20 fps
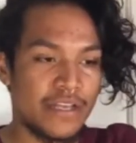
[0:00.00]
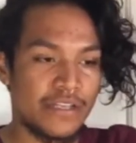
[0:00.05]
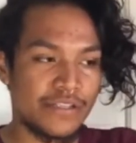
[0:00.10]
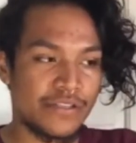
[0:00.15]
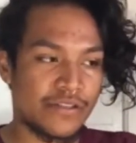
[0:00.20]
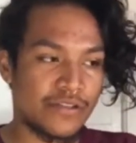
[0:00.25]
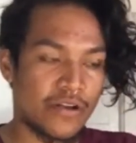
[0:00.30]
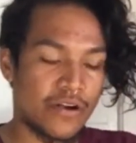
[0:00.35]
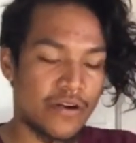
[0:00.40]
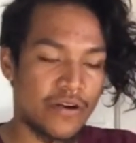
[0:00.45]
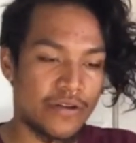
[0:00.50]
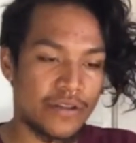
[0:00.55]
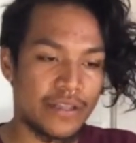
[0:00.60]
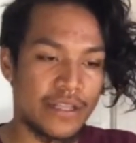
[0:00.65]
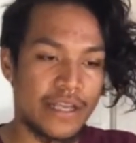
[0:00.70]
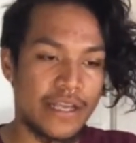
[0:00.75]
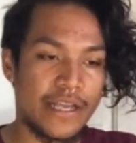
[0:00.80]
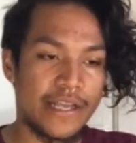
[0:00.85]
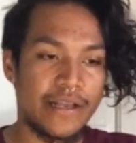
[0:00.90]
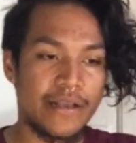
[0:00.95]
So
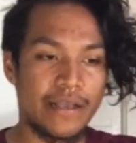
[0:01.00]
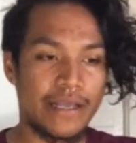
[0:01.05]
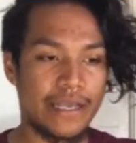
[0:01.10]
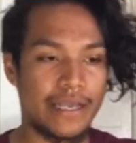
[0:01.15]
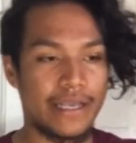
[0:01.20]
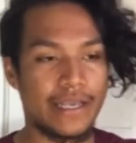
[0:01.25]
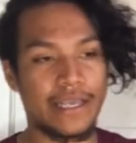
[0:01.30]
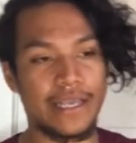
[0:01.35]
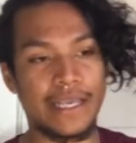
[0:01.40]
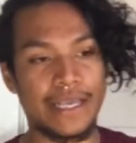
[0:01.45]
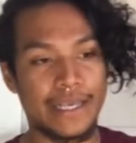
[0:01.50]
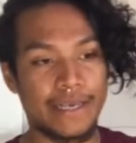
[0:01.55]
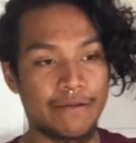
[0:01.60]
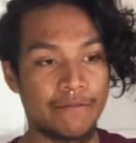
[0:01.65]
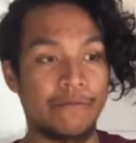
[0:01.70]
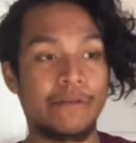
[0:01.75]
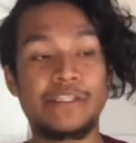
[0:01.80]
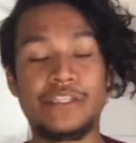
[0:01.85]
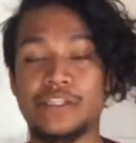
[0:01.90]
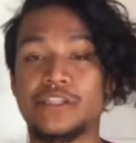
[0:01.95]
it
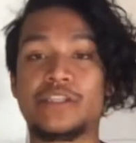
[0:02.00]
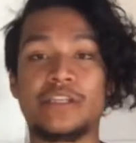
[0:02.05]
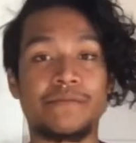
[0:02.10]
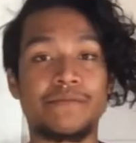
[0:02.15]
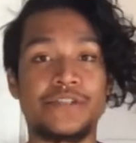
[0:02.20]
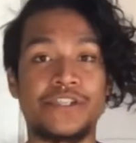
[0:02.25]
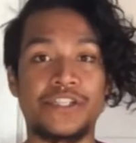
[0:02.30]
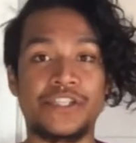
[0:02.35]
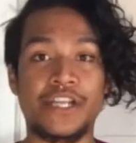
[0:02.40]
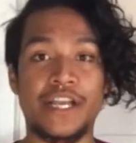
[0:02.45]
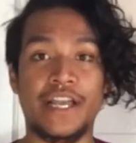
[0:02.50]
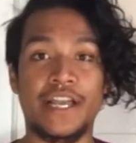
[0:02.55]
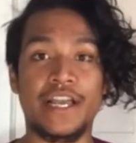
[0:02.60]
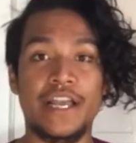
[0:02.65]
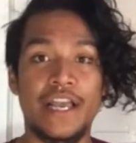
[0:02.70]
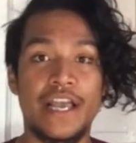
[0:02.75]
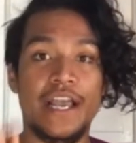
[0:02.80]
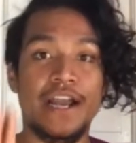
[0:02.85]
was some shit.